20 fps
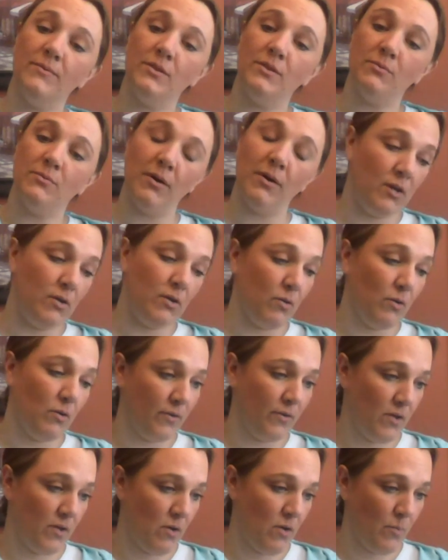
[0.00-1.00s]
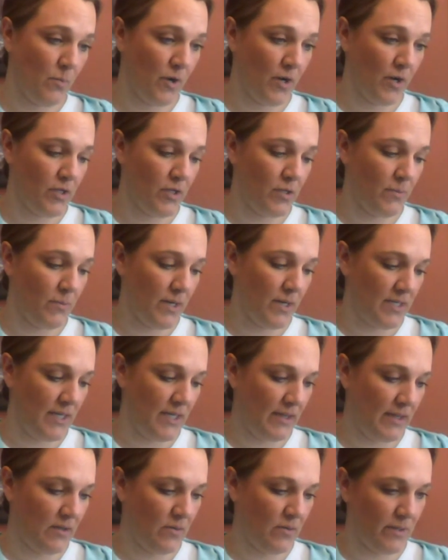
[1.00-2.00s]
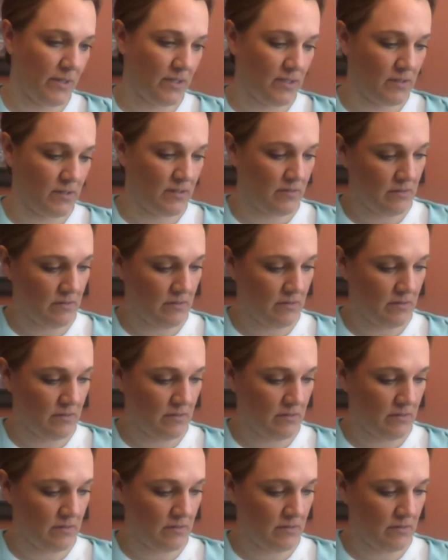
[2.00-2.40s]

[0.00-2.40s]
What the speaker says: Do you want to go over the homework or do you want to take the quiz?